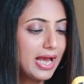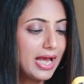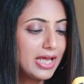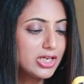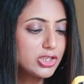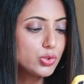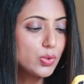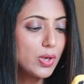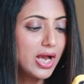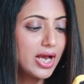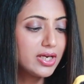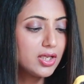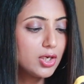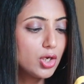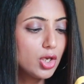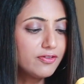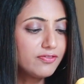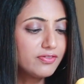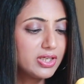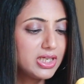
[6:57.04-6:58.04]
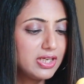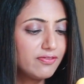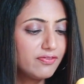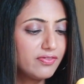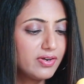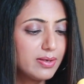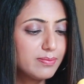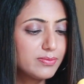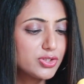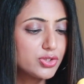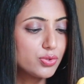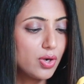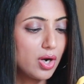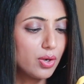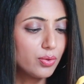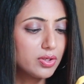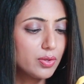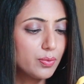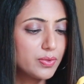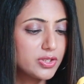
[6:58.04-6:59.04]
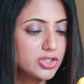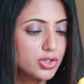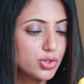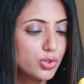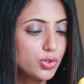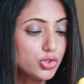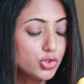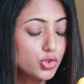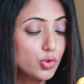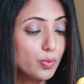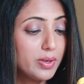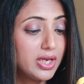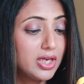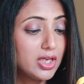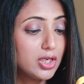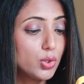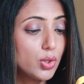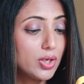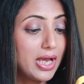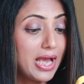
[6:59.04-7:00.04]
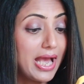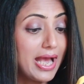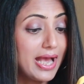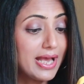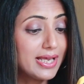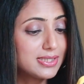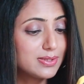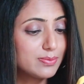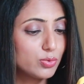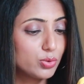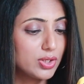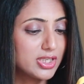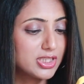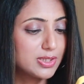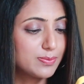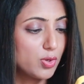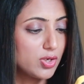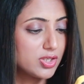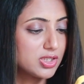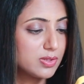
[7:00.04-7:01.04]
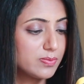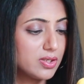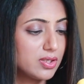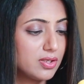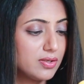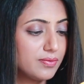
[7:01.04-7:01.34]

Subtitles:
had to add a lot of keyframes throughout the video to make it look as smooth as possible.